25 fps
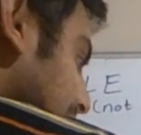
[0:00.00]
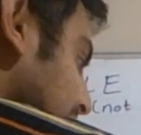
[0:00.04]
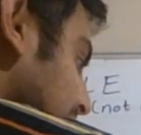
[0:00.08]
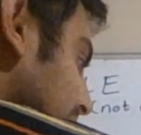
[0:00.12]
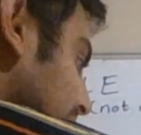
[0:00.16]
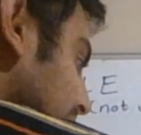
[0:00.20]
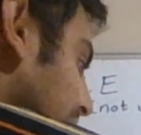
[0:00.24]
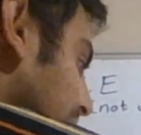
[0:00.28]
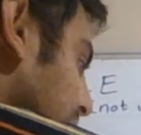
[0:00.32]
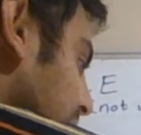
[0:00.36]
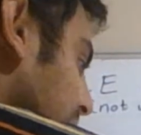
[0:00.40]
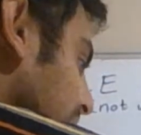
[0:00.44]

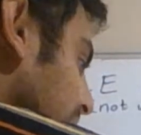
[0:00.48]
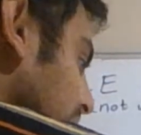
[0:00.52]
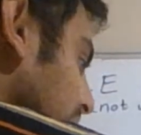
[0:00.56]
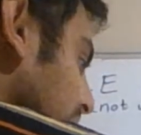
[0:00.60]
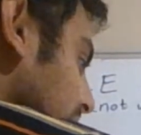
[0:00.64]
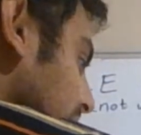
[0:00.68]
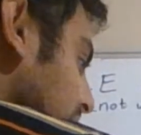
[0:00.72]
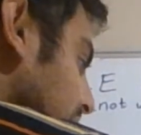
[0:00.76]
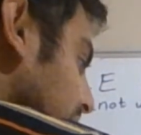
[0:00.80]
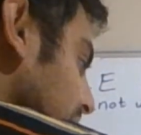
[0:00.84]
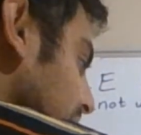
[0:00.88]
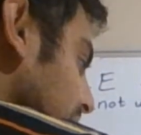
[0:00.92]

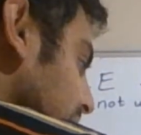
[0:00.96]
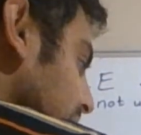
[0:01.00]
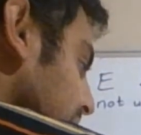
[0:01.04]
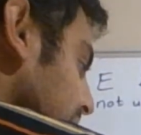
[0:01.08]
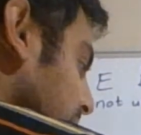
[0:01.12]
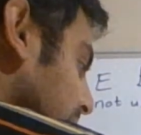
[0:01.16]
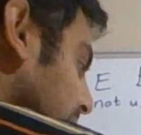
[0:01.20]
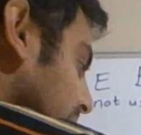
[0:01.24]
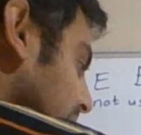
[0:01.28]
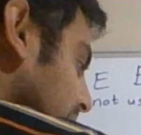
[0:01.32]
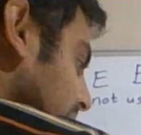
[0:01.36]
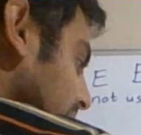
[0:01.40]
tower
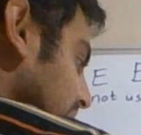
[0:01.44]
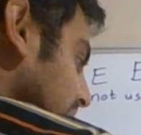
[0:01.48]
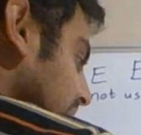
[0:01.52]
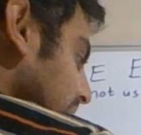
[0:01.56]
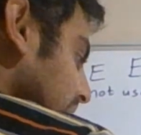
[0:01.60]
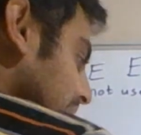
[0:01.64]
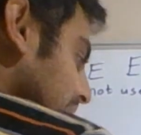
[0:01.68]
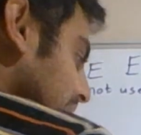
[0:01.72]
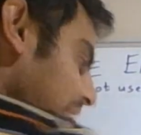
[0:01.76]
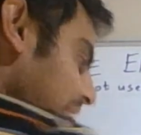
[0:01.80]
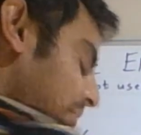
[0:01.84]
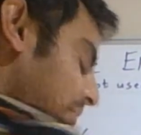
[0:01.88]

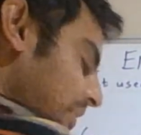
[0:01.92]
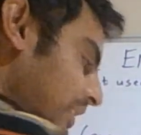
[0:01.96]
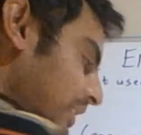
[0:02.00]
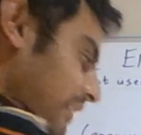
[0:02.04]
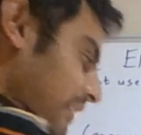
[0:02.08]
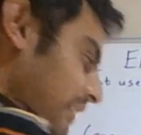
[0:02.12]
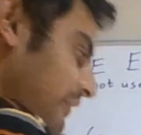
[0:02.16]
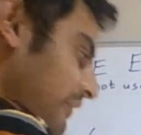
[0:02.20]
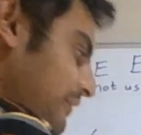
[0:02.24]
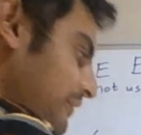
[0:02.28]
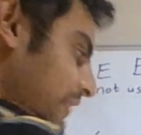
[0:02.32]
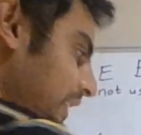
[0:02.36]
built in the middle
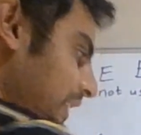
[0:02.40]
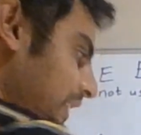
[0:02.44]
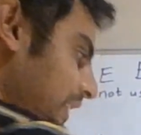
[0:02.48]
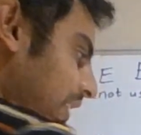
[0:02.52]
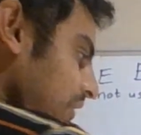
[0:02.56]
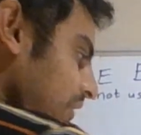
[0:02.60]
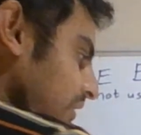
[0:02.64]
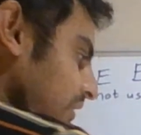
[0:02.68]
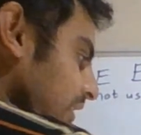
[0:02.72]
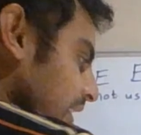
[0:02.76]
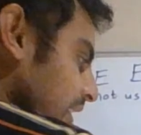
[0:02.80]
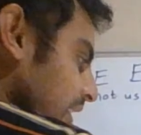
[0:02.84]
of the
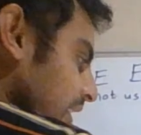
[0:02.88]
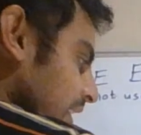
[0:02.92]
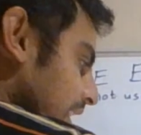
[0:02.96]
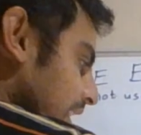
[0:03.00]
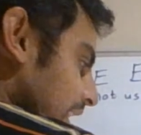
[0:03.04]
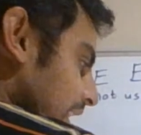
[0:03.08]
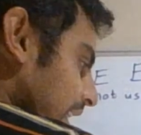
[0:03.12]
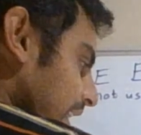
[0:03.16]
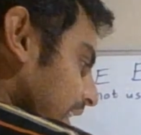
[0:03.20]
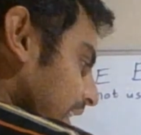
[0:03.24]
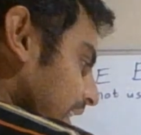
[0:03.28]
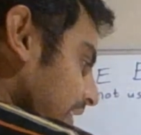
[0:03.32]
field,
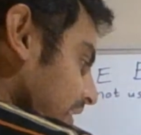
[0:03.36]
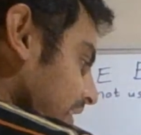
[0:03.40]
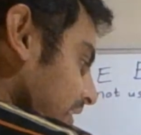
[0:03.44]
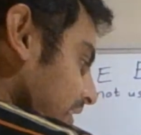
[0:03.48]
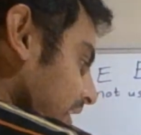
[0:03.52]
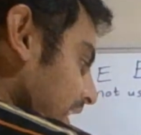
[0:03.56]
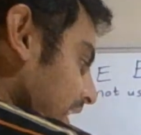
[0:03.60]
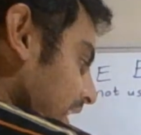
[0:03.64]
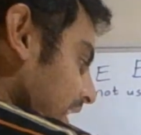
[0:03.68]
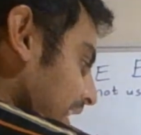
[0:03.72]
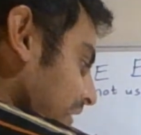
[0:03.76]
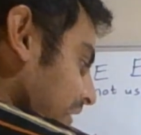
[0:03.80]
and they'll
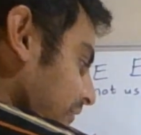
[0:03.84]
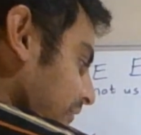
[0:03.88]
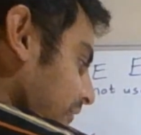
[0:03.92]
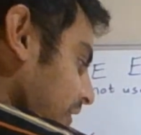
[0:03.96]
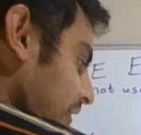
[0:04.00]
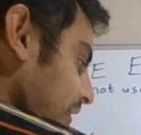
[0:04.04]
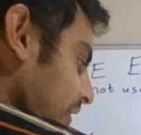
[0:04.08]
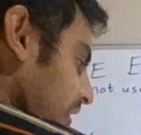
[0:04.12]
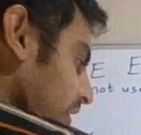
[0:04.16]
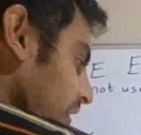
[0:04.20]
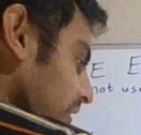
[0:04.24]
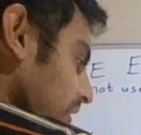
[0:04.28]
have
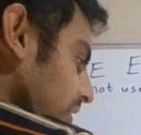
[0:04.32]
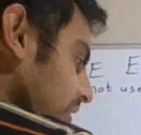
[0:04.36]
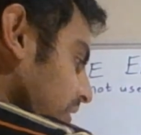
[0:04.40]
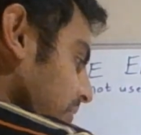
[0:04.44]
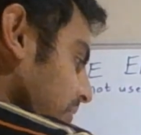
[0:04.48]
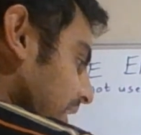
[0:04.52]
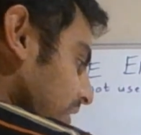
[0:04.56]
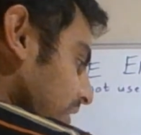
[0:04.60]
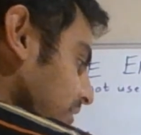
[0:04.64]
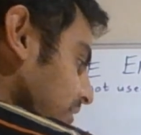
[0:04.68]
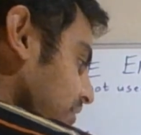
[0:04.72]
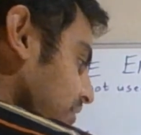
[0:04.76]
a
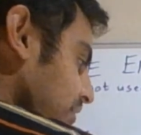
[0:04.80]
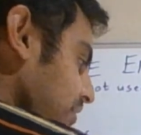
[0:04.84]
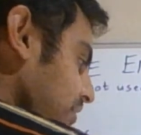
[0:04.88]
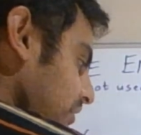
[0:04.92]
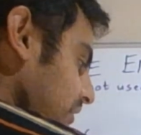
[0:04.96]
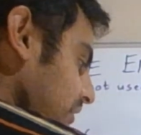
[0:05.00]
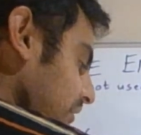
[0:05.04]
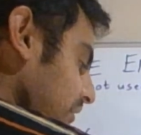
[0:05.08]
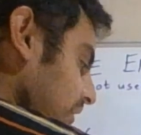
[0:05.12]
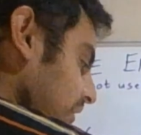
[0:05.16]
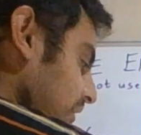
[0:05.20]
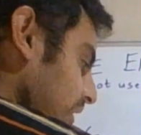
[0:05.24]

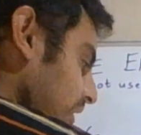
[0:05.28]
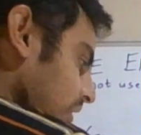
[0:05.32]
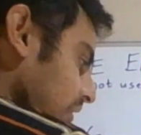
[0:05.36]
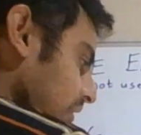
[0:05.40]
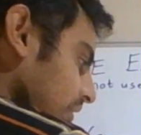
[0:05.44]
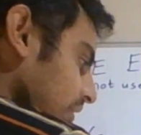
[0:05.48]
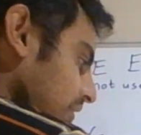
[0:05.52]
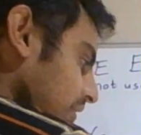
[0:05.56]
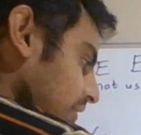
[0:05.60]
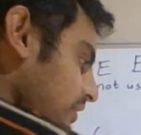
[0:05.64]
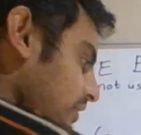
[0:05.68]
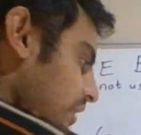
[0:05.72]

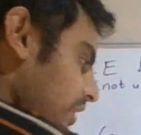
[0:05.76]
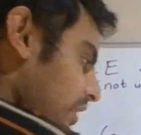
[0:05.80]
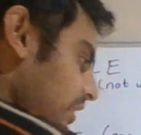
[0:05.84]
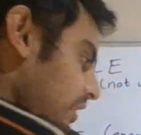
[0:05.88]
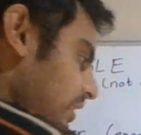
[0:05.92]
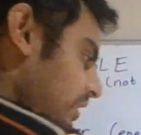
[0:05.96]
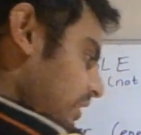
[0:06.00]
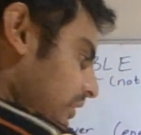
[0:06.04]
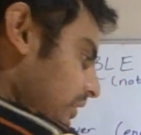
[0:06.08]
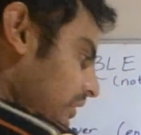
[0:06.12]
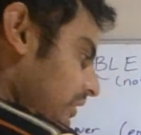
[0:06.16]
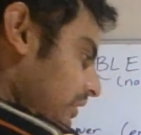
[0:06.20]
whole
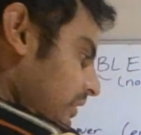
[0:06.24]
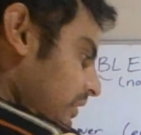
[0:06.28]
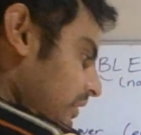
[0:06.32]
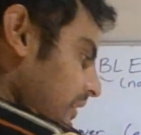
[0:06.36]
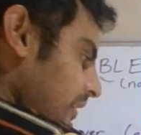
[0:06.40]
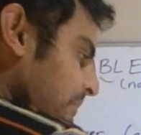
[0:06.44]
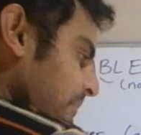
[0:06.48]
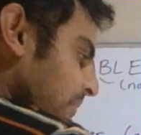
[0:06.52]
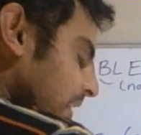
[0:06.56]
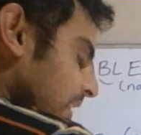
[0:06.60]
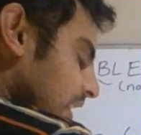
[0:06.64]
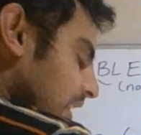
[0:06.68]
circle
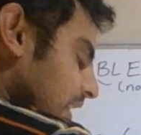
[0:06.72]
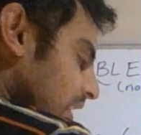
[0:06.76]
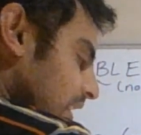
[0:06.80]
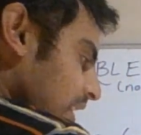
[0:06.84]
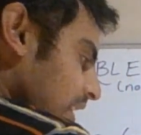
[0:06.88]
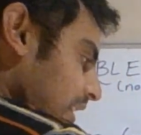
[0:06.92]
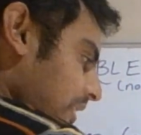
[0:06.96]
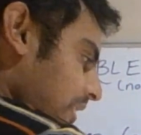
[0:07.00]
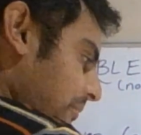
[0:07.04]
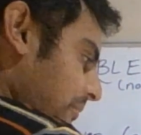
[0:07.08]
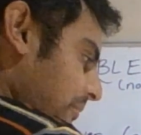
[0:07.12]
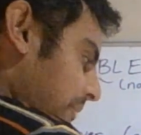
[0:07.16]

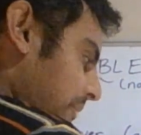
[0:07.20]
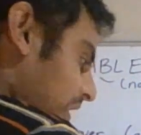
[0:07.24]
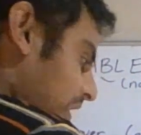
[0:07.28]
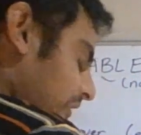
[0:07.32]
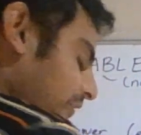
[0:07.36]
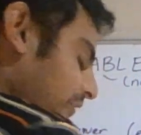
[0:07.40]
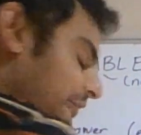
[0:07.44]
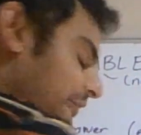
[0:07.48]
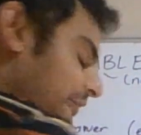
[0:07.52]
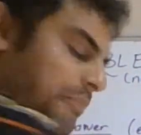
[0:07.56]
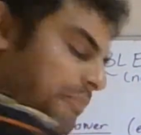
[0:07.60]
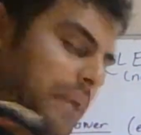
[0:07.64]

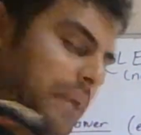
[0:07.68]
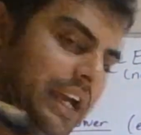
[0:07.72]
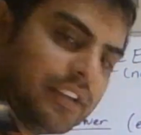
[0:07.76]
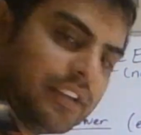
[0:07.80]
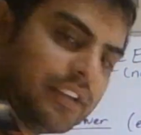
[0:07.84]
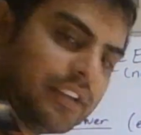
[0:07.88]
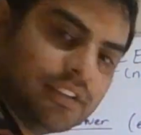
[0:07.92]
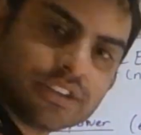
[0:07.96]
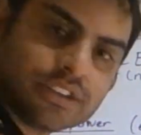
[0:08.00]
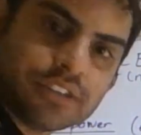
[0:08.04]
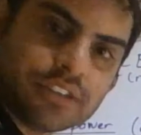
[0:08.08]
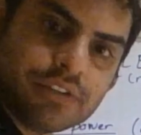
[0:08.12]
of
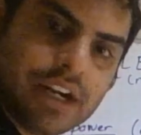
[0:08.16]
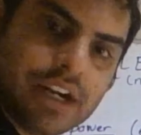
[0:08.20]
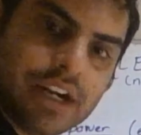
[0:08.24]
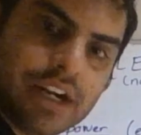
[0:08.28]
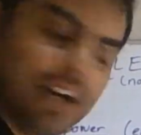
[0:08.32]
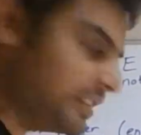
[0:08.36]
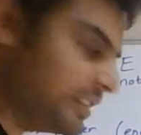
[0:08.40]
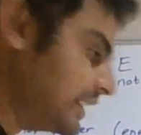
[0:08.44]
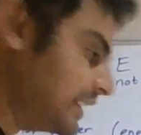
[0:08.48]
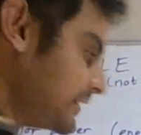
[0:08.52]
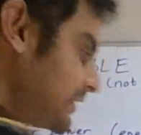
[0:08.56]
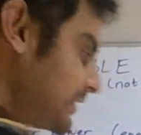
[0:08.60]
panels
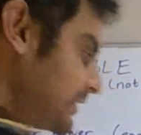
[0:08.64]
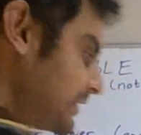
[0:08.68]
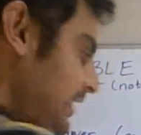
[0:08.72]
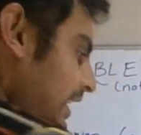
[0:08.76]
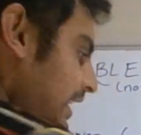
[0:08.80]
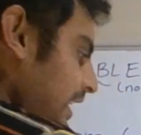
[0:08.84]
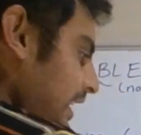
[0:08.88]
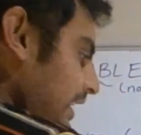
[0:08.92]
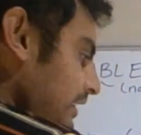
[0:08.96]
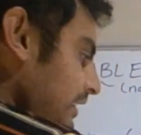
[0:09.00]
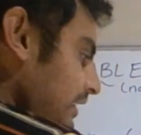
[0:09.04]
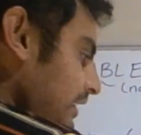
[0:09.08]
around it,
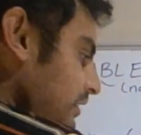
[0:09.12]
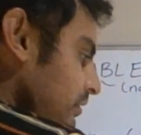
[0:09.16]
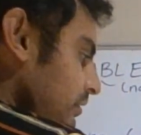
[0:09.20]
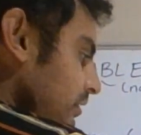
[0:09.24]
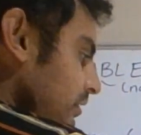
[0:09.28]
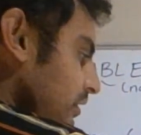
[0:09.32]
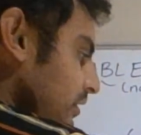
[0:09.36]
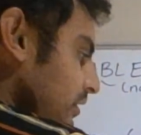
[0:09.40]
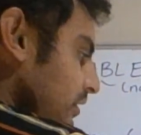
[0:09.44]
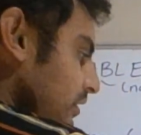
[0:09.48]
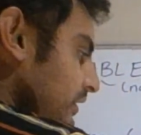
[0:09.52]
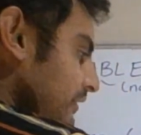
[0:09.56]
and it
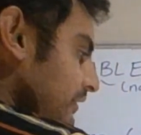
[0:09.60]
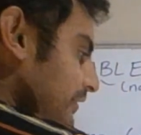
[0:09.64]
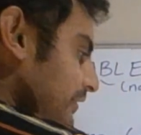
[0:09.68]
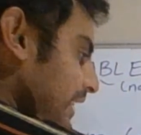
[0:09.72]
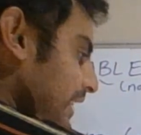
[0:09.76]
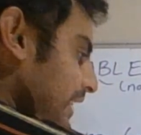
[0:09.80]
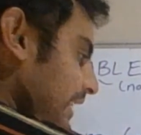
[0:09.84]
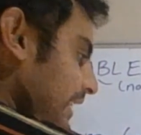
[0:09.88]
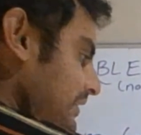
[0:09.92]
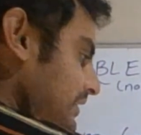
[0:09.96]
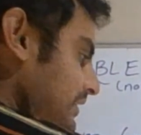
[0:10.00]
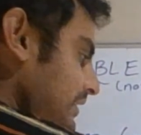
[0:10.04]
all
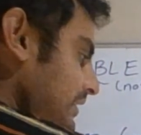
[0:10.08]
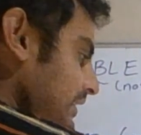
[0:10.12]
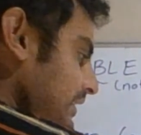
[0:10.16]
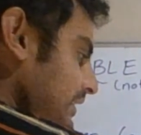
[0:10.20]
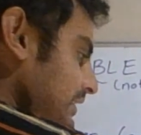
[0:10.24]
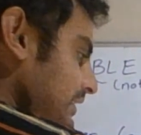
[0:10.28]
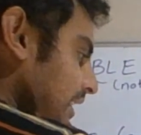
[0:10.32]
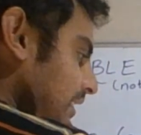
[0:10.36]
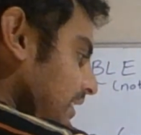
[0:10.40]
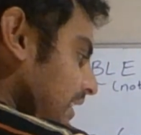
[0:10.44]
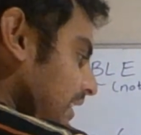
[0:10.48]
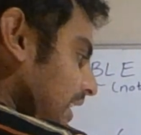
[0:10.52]
reflects the
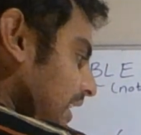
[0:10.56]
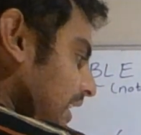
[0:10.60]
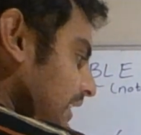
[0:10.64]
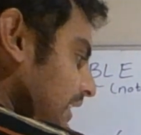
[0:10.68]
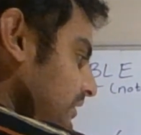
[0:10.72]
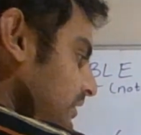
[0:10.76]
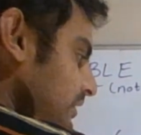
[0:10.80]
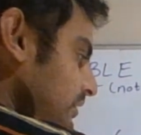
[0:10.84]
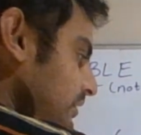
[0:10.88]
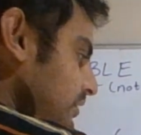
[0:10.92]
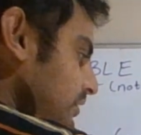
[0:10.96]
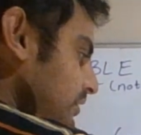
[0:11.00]
sunlight
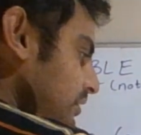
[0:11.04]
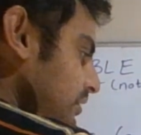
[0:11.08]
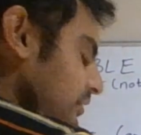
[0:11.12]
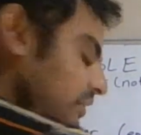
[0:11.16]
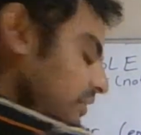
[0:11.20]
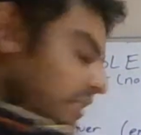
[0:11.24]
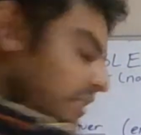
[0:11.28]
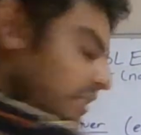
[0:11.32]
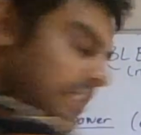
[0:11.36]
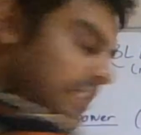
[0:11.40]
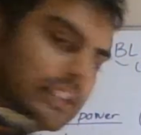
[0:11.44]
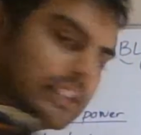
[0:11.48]

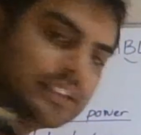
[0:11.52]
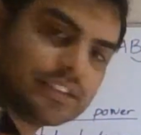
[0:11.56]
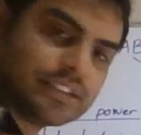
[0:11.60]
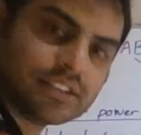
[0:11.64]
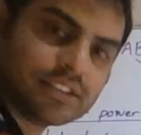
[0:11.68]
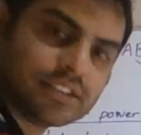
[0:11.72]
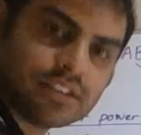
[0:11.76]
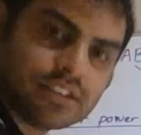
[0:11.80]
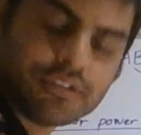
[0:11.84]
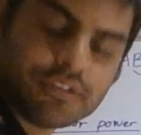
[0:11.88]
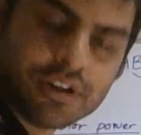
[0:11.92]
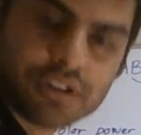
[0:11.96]
to
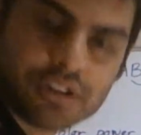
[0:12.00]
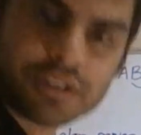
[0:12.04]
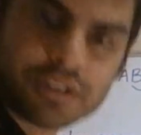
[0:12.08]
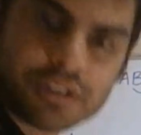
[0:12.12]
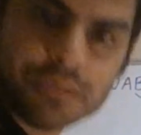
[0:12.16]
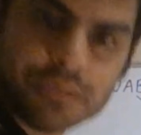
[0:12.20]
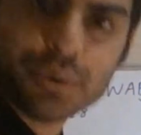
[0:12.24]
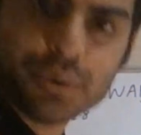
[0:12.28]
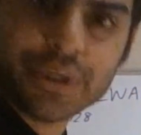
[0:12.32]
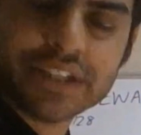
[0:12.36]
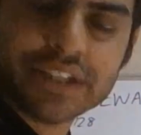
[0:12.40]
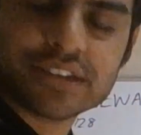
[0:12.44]
this
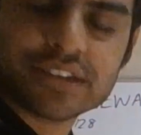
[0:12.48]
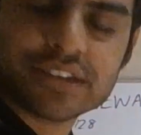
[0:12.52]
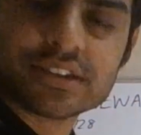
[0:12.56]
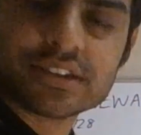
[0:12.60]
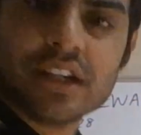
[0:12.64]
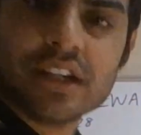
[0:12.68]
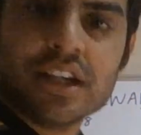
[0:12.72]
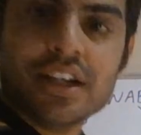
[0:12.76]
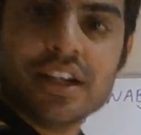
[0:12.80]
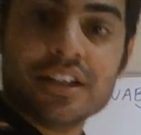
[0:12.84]
focal point.